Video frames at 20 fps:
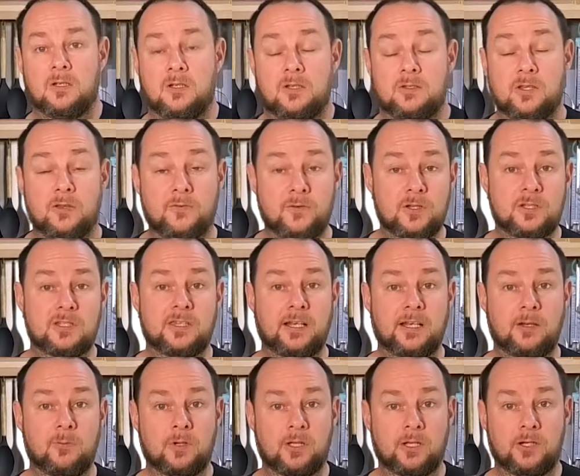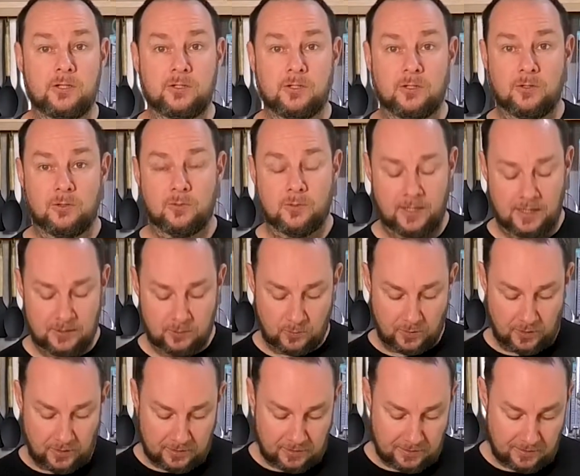So the first thing that we're going to do is we're
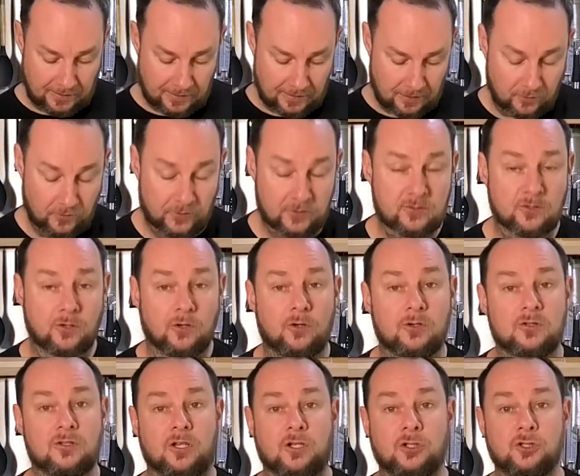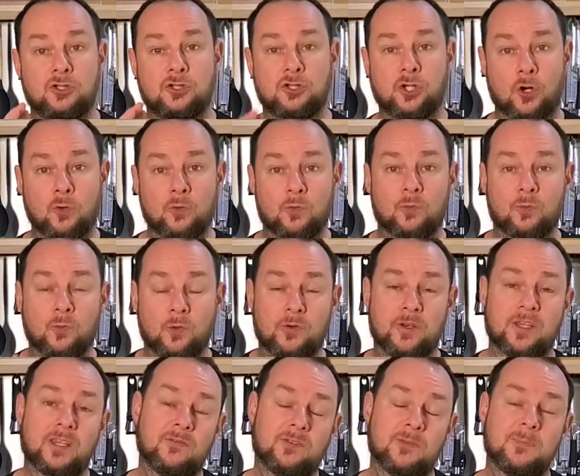going to start on the sauce, and don't
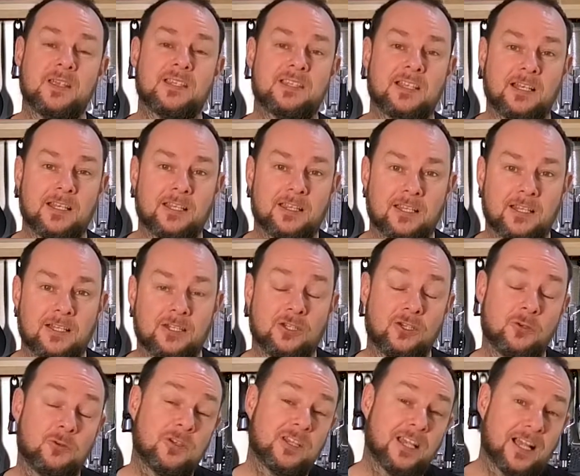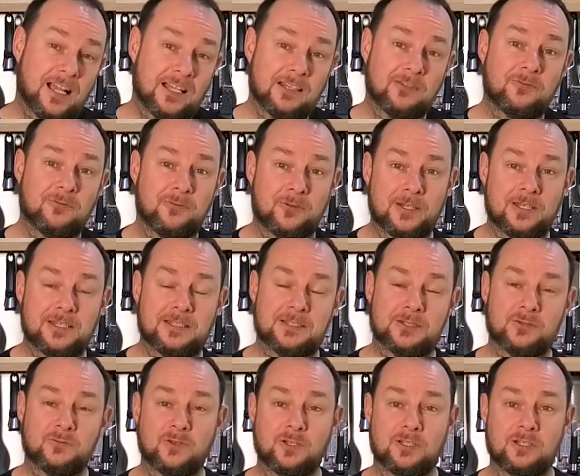worry if you miss anything, you can freeze
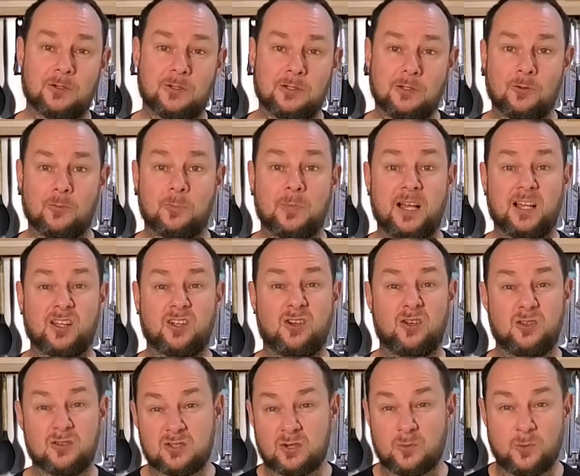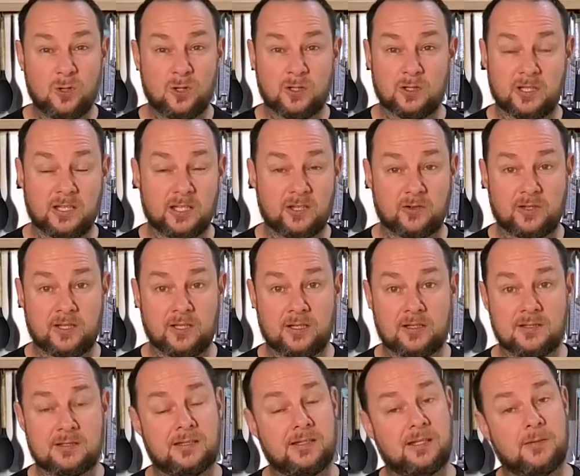this video and look back. Also, all the
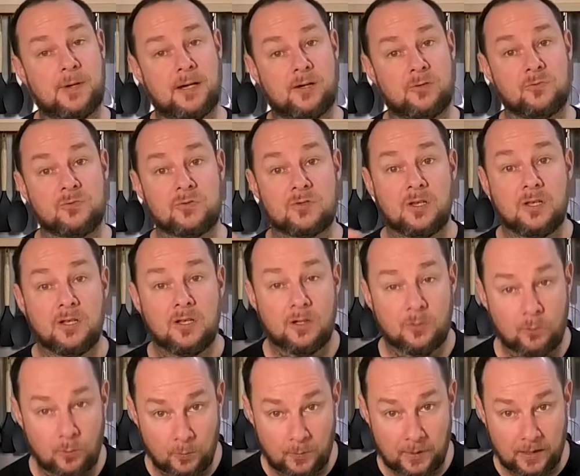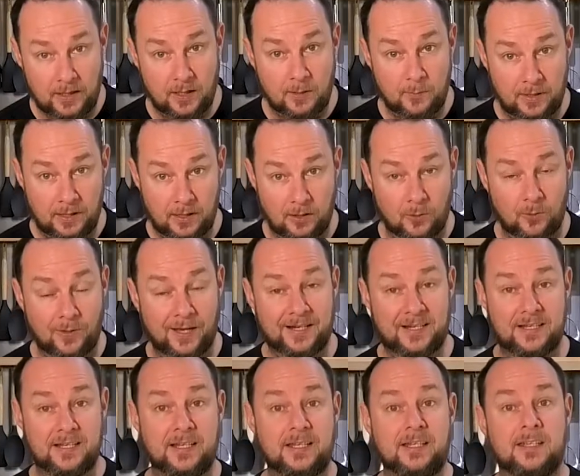ingredients and the amounts will be below, and a
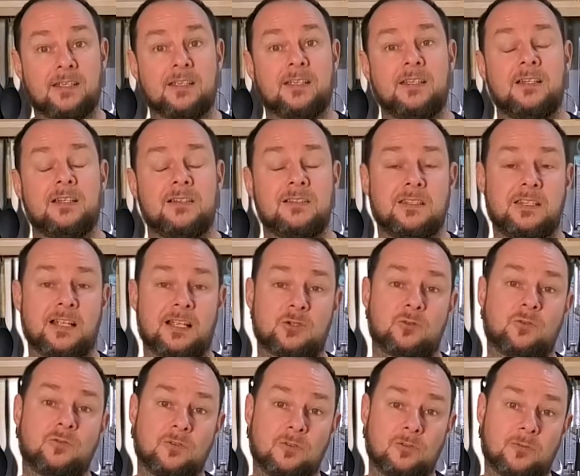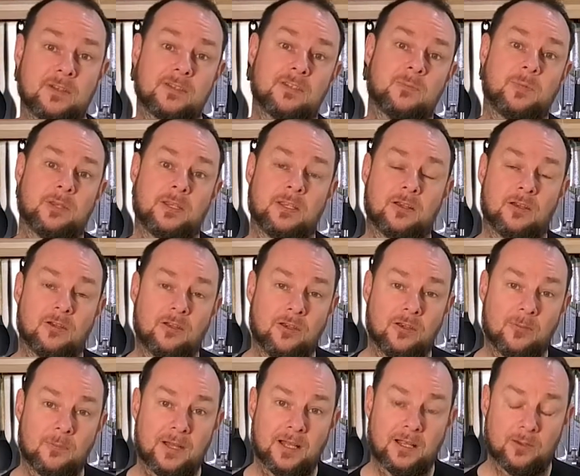link to the actual full recipe
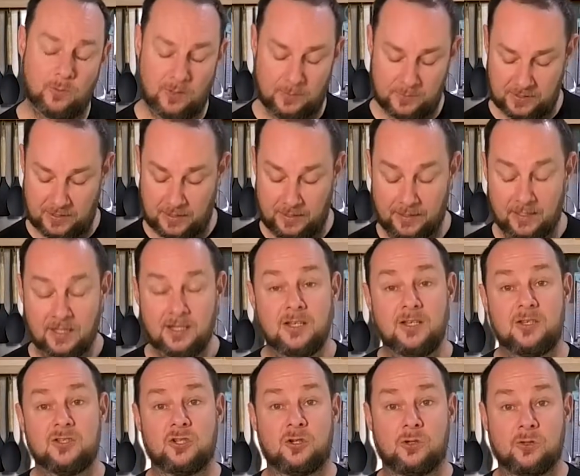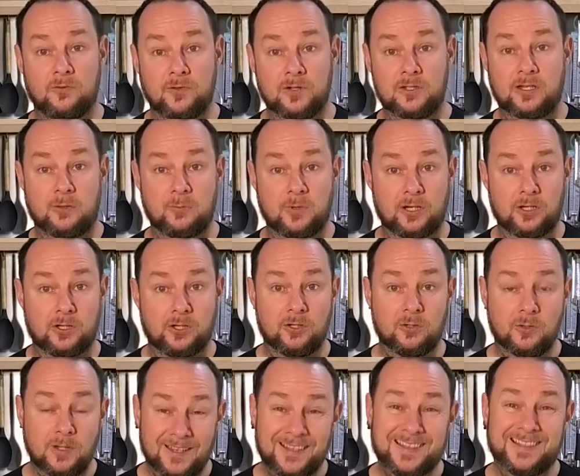on my website. So the first thing we're going to
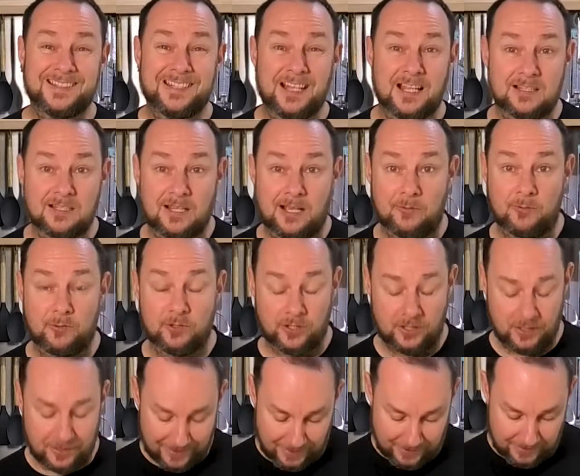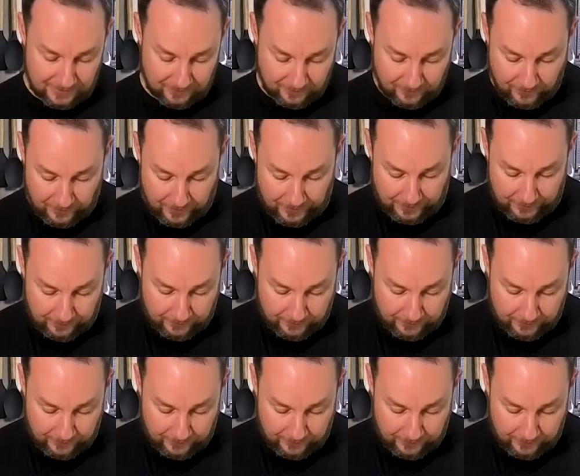do is dice our onion nice and fine.